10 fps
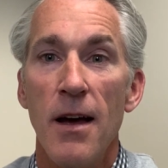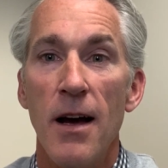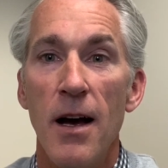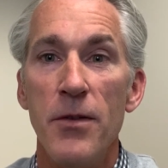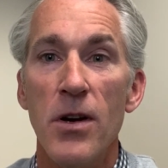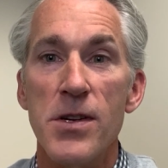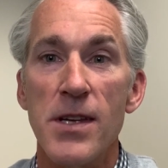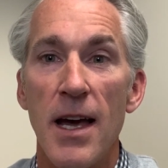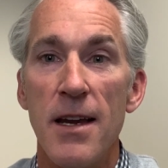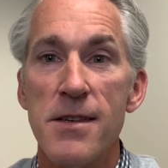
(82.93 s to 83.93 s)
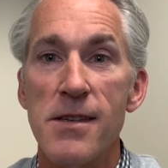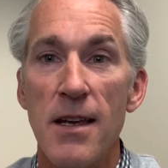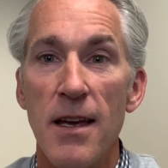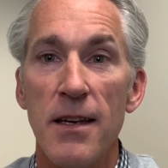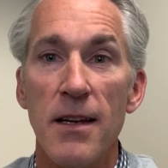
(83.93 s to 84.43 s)
of your sinus
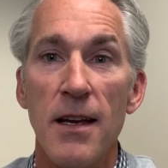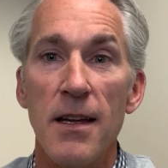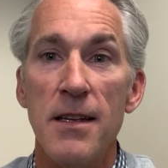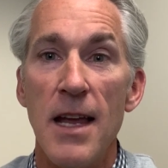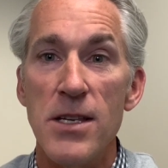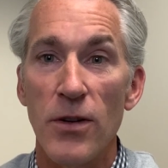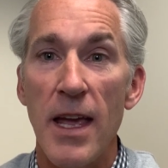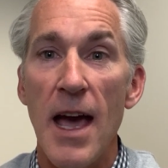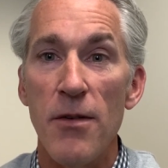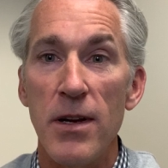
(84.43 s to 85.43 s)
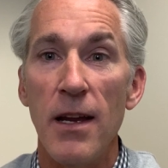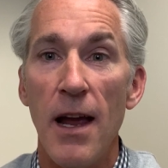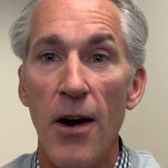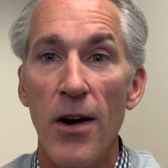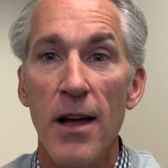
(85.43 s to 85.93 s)
and nasal
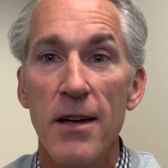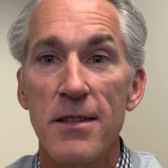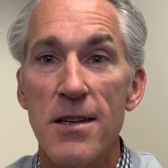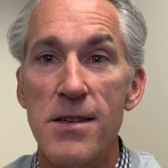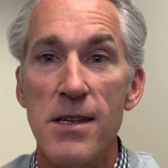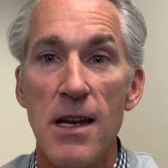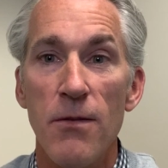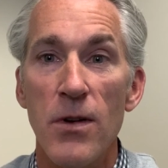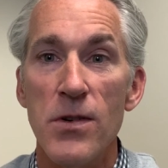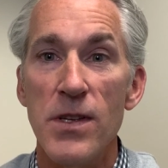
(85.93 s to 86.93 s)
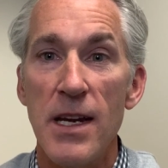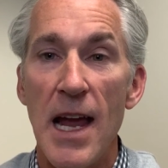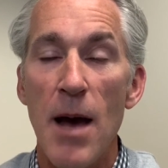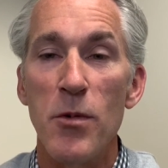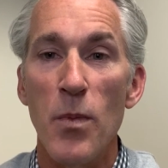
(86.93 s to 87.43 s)
cavity area to see if there's any
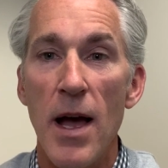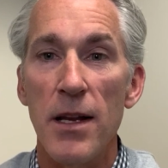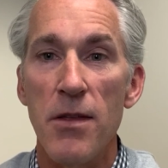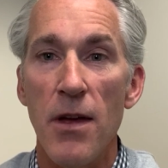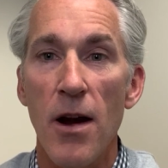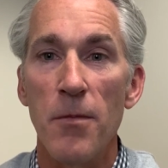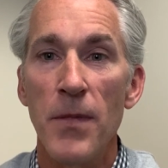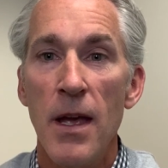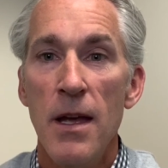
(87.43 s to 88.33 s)
abnormality there.